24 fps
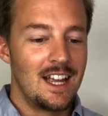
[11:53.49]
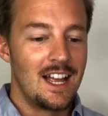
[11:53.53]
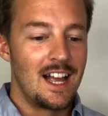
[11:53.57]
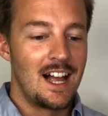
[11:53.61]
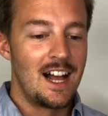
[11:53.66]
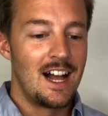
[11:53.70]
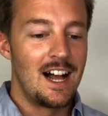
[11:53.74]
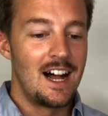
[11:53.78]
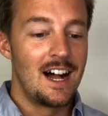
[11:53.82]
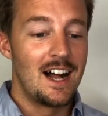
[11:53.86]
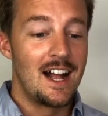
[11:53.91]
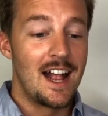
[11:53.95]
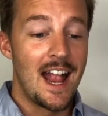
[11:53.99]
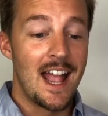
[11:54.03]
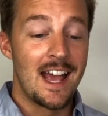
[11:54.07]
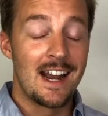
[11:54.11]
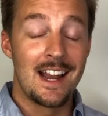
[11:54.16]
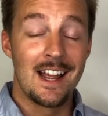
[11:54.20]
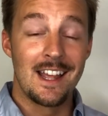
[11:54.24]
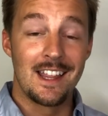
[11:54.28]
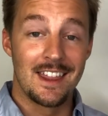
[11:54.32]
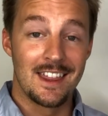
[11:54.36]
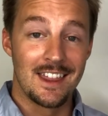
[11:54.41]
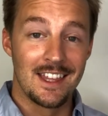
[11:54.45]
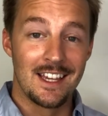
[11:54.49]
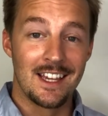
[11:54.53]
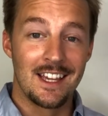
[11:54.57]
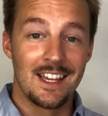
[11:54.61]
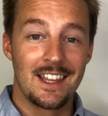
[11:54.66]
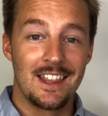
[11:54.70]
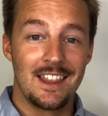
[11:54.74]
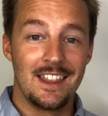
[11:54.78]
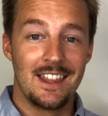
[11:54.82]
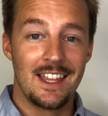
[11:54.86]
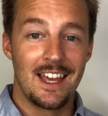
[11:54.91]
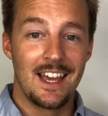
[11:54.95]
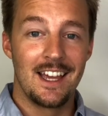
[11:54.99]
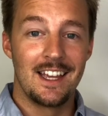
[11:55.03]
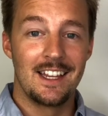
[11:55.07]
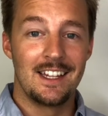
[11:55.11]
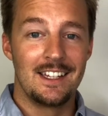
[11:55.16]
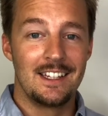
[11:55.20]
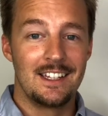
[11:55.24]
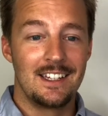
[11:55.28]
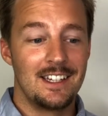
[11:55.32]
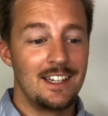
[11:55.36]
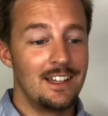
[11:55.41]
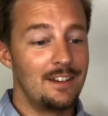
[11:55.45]
And I think
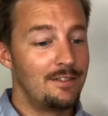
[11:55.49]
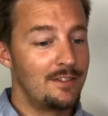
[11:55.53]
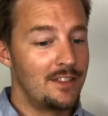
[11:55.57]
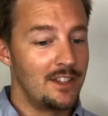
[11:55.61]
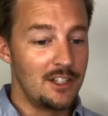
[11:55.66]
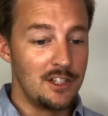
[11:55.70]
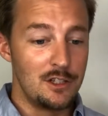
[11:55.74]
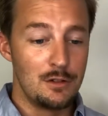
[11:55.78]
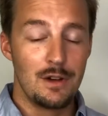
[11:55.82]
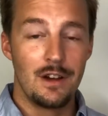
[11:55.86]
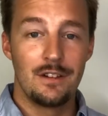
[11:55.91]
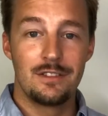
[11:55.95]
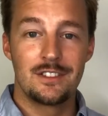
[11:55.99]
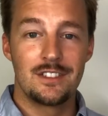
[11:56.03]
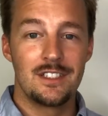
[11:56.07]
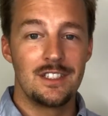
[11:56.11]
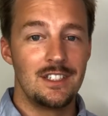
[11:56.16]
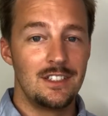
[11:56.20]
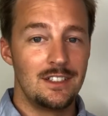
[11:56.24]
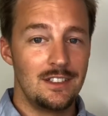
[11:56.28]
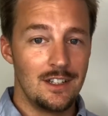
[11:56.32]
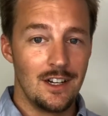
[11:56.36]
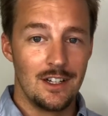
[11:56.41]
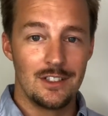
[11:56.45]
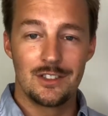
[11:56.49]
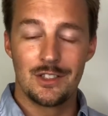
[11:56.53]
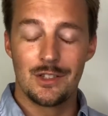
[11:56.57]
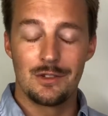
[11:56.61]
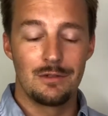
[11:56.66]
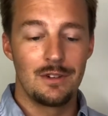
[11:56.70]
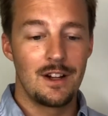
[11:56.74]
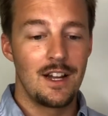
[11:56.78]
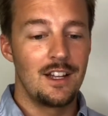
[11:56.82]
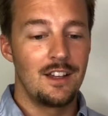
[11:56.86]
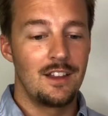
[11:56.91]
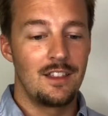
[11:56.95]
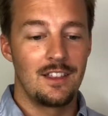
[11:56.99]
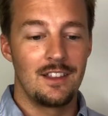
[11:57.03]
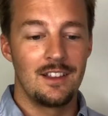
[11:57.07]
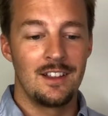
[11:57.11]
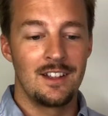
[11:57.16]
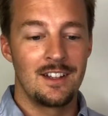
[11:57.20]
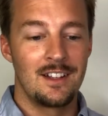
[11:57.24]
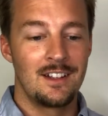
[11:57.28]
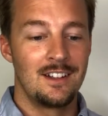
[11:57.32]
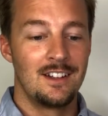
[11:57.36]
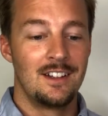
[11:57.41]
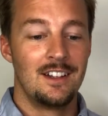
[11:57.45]
that if the UFC does the right
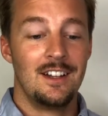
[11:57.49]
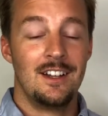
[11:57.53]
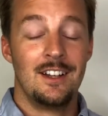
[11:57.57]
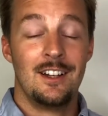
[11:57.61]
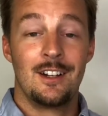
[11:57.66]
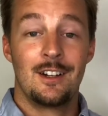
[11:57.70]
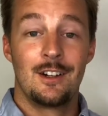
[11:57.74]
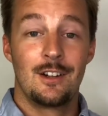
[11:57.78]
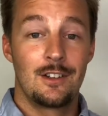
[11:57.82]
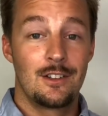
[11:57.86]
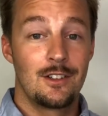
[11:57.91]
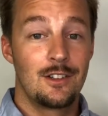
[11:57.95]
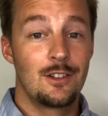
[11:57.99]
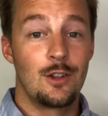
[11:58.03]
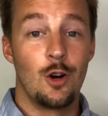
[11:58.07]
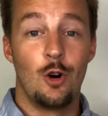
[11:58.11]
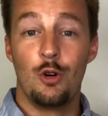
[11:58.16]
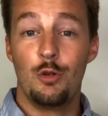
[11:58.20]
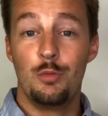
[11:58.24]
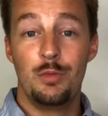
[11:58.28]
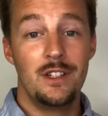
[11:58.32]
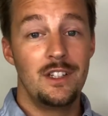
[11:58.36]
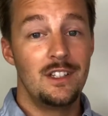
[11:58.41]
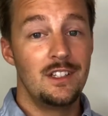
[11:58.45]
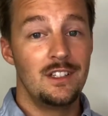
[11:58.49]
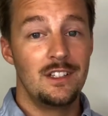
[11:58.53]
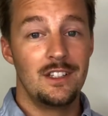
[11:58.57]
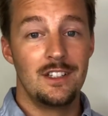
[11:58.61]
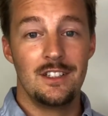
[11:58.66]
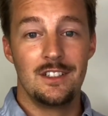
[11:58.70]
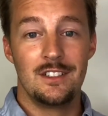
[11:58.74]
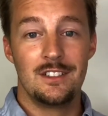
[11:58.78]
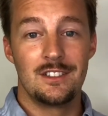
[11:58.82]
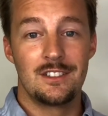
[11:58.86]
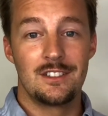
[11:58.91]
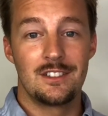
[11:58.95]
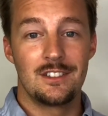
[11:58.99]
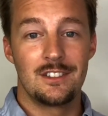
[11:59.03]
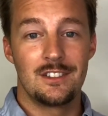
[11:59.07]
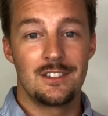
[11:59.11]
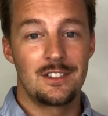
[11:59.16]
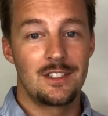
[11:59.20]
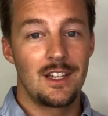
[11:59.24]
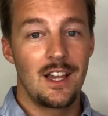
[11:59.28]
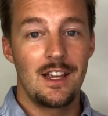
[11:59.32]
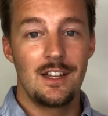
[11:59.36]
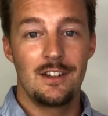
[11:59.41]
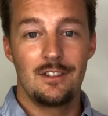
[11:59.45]
thing, Colby is
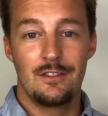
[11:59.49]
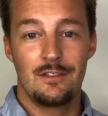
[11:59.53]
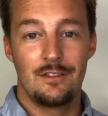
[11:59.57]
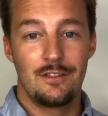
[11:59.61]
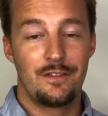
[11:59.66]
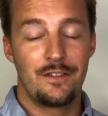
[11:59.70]
set